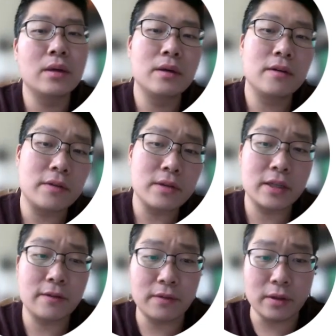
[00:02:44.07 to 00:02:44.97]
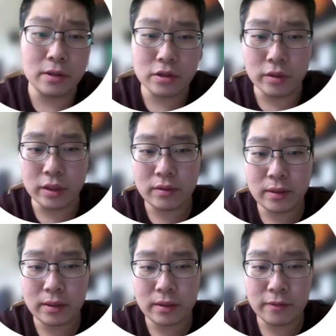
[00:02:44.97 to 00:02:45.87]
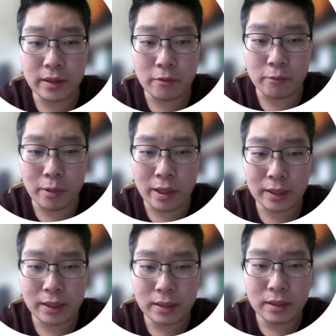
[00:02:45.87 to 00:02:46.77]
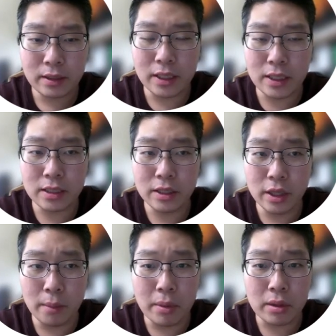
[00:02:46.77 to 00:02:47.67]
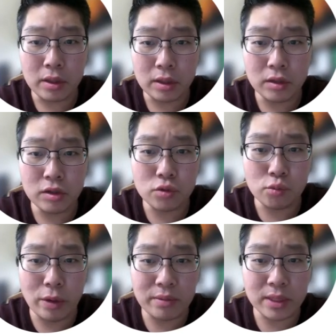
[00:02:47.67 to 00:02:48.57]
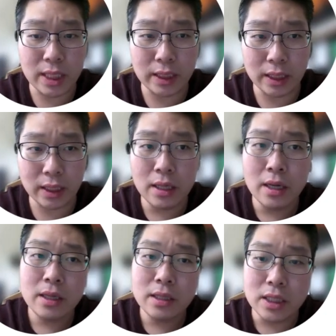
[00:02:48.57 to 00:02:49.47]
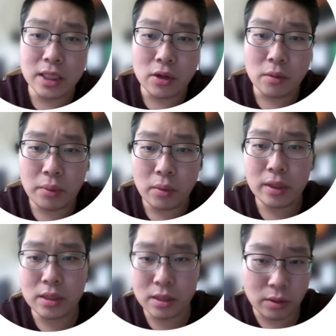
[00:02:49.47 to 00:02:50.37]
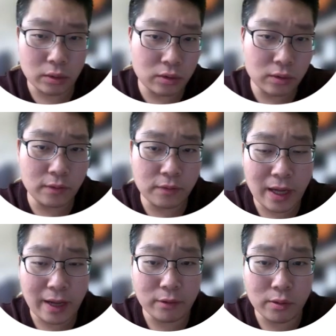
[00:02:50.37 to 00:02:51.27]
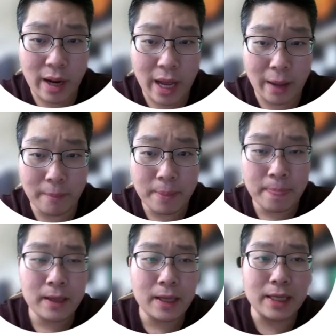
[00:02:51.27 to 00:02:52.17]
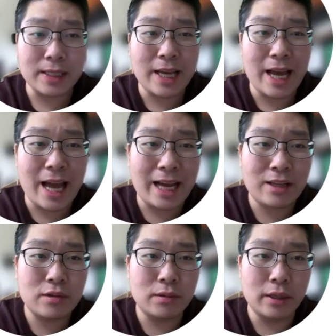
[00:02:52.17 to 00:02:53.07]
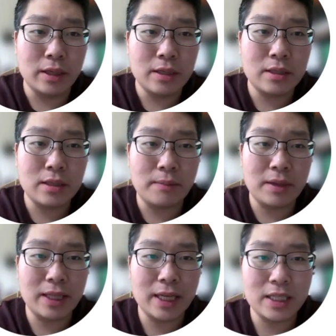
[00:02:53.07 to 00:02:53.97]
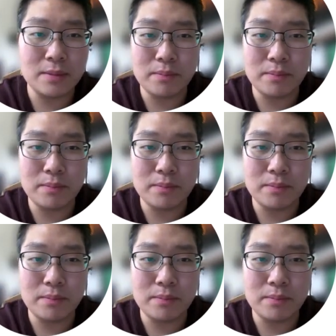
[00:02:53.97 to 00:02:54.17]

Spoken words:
First thing first, you need to identify what these number clues representing. 0.025 gram is actually something that is